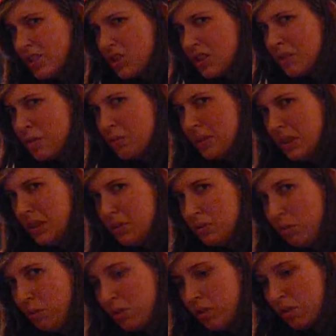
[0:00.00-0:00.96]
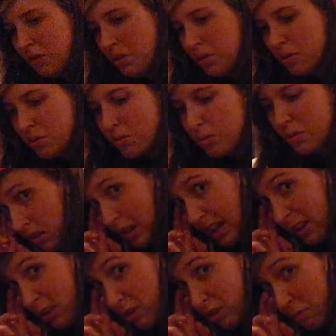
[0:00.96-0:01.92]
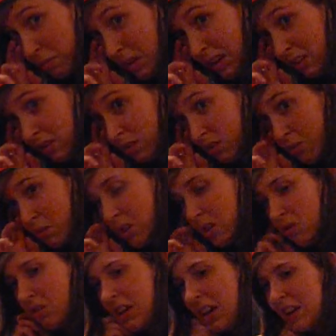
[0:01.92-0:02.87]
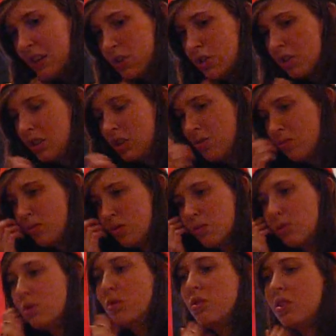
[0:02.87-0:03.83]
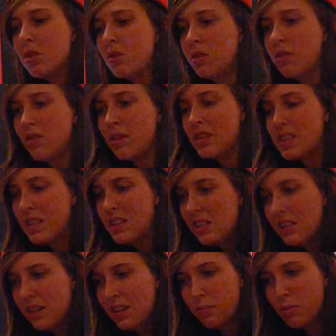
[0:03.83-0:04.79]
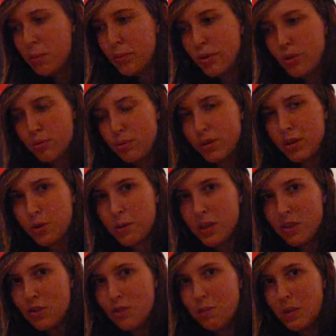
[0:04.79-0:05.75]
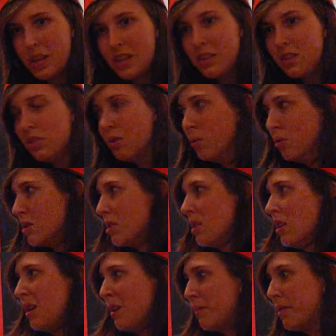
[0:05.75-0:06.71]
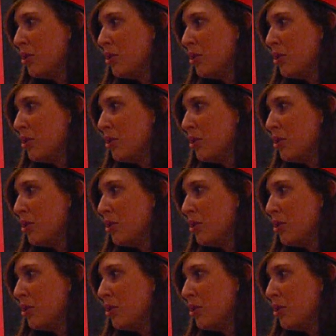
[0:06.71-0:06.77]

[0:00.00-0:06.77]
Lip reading: I genuinely don't know. I don't spend lots of money on casual items of clothing. All the things I need, like my boots were expensive but I needed those.